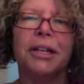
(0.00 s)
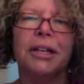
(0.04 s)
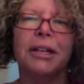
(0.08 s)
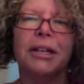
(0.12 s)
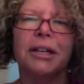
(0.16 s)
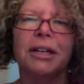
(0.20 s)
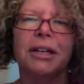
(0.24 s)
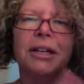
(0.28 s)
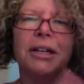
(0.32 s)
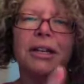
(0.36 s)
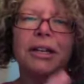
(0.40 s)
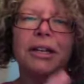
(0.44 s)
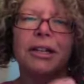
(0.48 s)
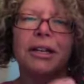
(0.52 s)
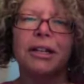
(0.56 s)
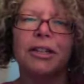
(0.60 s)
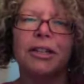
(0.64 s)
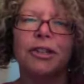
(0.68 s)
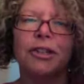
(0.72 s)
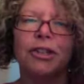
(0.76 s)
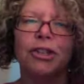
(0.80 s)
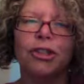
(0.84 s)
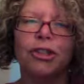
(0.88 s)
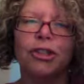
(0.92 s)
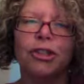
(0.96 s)

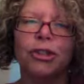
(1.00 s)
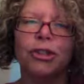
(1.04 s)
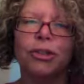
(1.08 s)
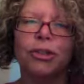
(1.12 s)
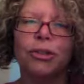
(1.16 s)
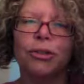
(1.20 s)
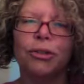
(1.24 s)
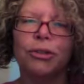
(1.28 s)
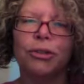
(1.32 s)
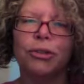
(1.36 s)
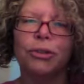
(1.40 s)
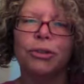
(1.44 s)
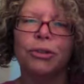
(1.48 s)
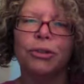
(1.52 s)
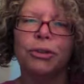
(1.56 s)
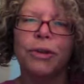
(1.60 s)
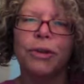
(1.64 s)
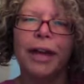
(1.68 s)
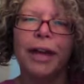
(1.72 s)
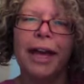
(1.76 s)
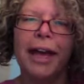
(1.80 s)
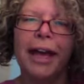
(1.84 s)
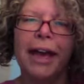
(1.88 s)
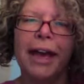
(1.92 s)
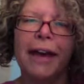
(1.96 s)
to having
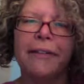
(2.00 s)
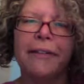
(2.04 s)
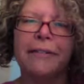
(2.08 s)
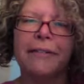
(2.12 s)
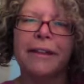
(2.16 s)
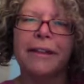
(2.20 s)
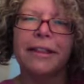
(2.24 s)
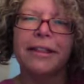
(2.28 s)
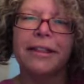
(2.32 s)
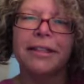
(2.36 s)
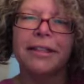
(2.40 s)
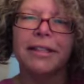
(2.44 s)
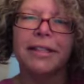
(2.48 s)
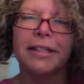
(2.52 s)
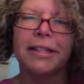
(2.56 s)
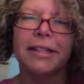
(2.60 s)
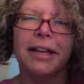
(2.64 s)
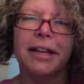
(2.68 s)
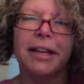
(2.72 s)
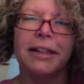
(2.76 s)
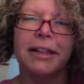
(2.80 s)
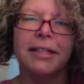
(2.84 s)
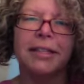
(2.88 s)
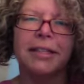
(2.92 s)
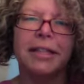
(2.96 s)
this done. This has to
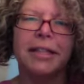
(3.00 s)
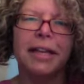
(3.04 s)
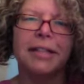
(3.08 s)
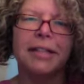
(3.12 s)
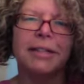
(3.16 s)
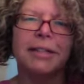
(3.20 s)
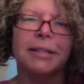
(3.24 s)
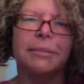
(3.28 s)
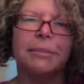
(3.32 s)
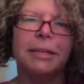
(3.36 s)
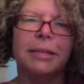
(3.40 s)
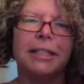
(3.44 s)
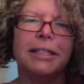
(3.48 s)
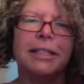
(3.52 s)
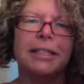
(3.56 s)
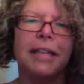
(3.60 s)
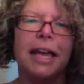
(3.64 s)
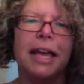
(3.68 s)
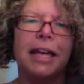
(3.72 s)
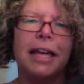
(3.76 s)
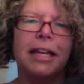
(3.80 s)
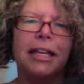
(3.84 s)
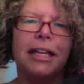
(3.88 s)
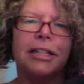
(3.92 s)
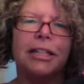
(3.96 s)
be 10
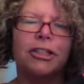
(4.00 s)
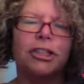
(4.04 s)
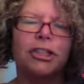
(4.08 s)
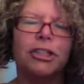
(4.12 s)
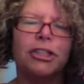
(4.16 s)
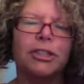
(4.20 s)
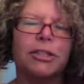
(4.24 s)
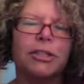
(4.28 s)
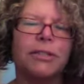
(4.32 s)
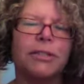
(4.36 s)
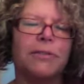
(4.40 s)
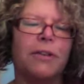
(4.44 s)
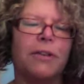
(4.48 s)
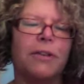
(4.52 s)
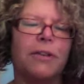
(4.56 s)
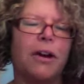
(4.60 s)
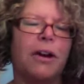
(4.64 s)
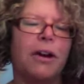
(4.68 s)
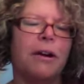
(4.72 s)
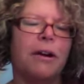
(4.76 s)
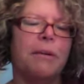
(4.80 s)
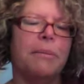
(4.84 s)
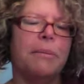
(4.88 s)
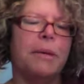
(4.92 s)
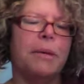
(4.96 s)
inches from
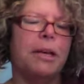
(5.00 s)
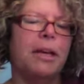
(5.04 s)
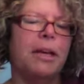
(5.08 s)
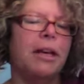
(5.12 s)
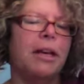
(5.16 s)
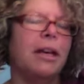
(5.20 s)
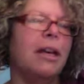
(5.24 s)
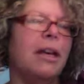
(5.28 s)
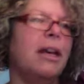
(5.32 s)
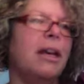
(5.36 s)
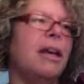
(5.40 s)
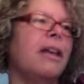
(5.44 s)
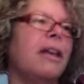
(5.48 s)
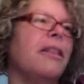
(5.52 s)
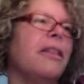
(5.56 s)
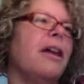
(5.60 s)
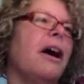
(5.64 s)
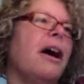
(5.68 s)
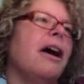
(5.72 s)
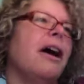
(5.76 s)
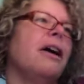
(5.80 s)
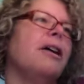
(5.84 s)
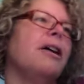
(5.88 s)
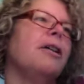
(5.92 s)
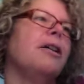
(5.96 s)
the
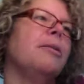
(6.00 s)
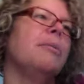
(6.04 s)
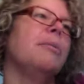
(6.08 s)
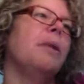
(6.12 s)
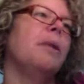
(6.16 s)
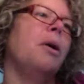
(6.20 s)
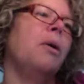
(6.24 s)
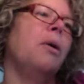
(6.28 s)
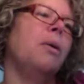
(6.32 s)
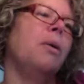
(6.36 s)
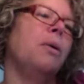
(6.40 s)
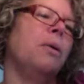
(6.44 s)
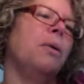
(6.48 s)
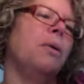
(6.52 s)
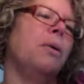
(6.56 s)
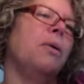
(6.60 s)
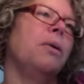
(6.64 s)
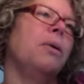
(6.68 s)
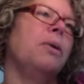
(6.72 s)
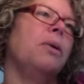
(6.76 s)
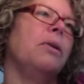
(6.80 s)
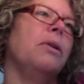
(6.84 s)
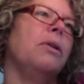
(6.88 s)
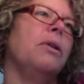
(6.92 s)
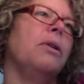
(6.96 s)
armhole
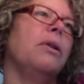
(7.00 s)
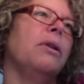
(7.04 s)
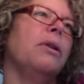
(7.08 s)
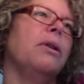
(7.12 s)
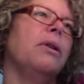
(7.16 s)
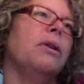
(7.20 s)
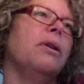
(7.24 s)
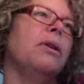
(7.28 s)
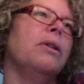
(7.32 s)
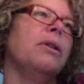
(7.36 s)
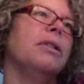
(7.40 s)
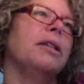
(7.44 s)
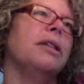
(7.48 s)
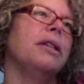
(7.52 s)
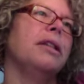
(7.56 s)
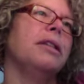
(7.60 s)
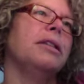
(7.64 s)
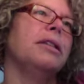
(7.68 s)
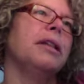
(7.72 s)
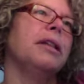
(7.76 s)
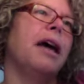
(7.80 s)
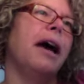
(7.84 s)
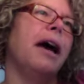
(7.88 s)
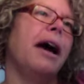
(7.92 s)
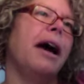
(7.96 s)
to the top, which
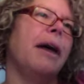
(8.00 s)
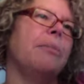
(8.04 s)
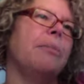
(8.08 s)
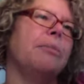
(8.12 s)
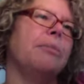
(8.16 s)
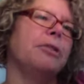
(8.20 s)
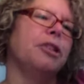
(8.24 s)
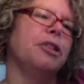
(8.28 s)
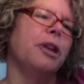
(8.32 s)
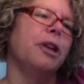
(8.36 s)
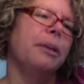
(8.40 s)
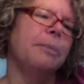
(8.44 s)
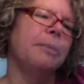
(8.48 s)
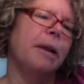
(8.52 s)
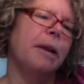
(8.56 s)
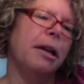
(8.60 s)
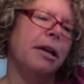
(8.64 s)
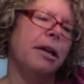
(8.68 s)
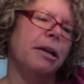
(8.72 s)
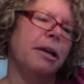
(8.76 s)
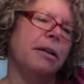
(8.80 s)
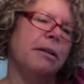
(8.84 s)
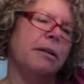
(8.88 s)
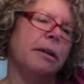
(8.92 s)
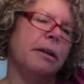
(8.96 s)
I might
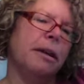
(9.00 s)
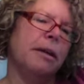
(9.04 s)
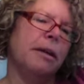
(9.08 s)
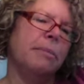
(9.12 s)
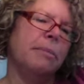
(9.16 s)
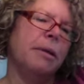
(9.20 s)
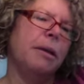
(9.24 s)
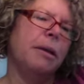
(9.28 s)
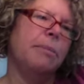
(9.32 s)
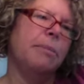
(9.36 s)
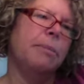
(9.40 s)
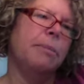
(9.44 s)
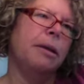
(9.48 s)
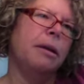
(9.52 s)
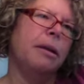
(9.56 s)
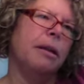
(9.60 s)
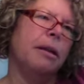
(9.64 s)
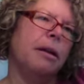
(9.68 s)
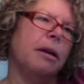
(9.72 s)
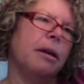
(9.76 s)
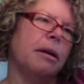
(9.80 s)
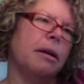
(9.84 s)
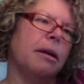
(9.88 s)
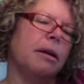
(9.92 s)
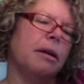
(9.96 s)
be there. I'm
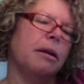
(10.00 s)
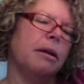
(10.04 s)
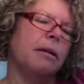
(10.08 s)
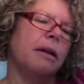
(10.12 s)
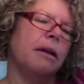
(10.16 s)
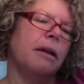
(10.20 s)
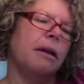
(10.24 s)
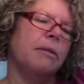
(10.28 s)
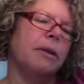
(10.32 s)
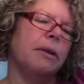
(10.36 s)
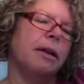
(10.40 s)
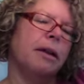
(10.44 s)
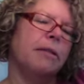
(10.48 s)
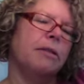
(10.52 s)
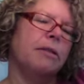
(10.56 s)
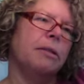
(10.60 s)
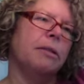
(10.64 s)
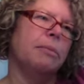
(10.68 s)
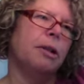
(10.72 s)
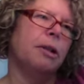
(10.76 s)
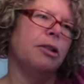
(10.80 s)
gonna have to measure that.